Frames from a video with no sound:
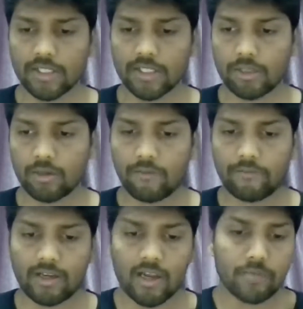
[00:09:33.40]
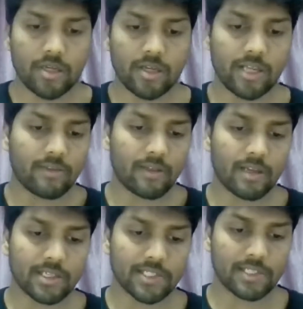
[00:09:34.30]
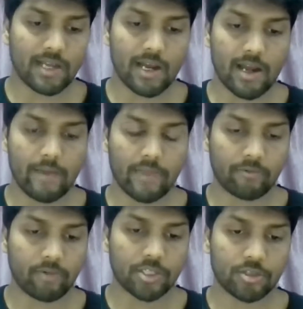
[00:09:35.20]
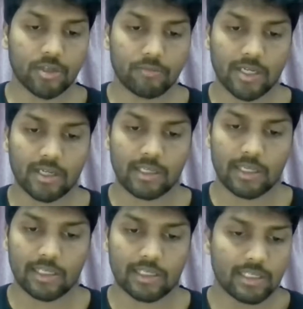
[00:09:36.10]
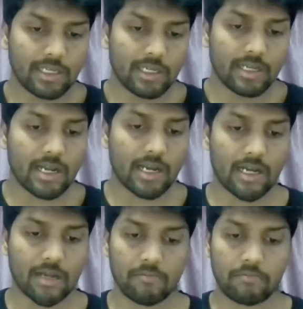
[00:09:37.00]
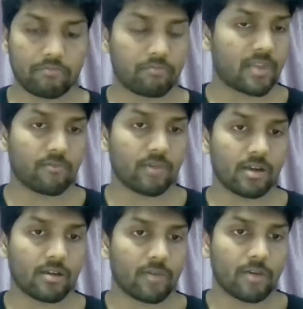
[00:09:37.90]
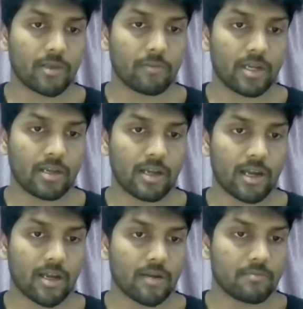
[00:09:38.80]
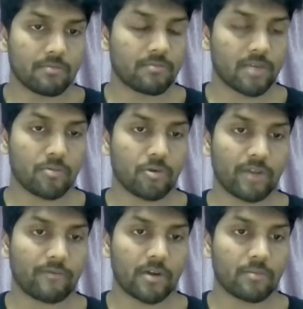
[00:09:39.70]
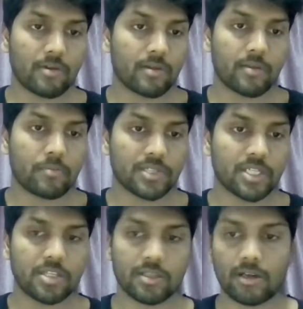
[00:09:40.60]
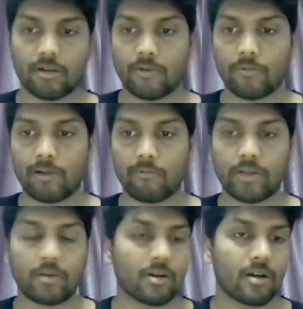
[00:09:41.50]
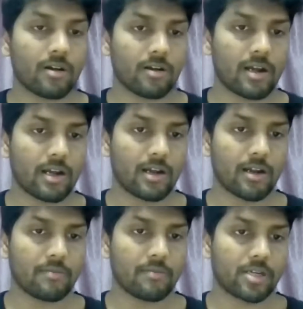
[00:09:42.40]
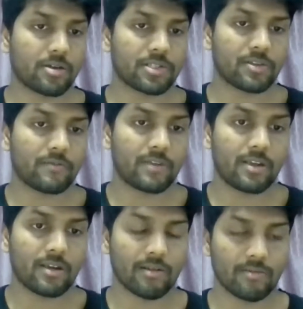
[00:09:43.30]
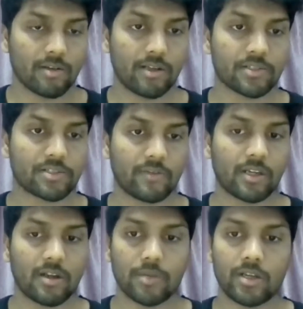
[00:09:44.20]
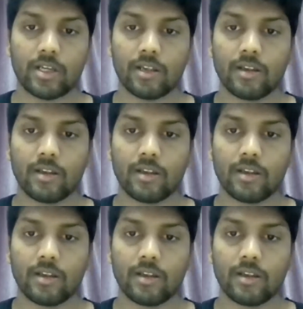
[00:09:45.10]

So if the community thinks that we shouldn't be a guild, uh, then we will be removing from the position, or we will withdraw because of the interest of the community.